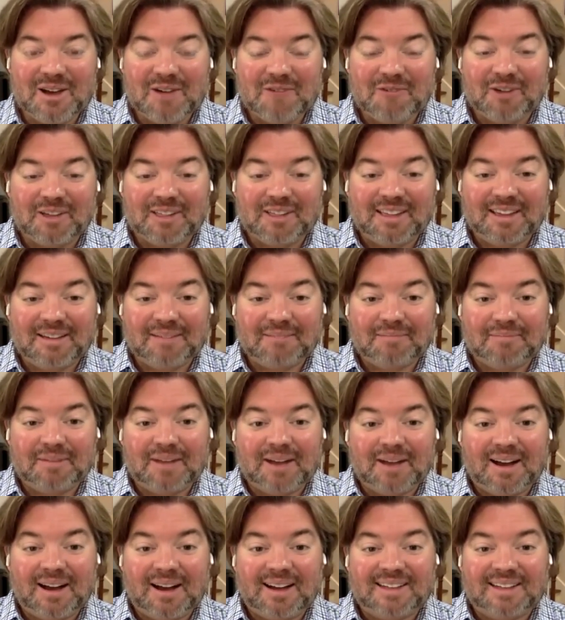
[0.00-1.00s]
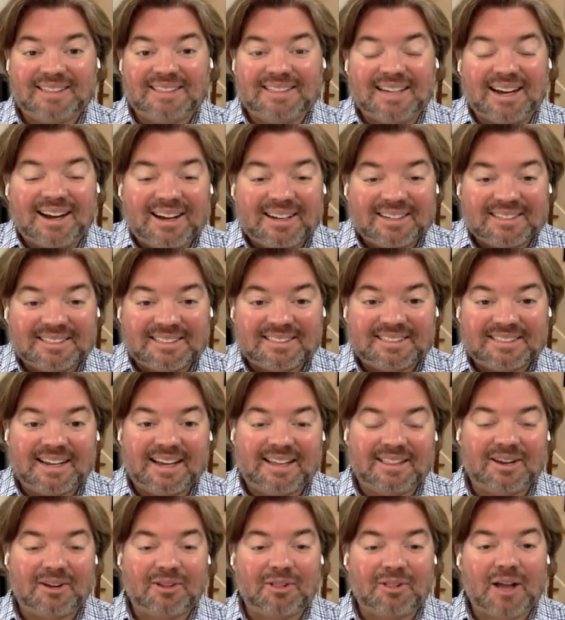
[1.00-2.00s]
with him does
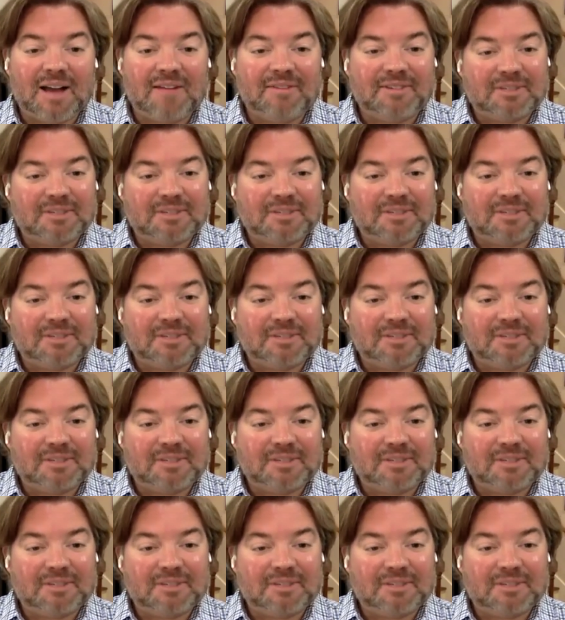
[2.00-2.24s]
in their life.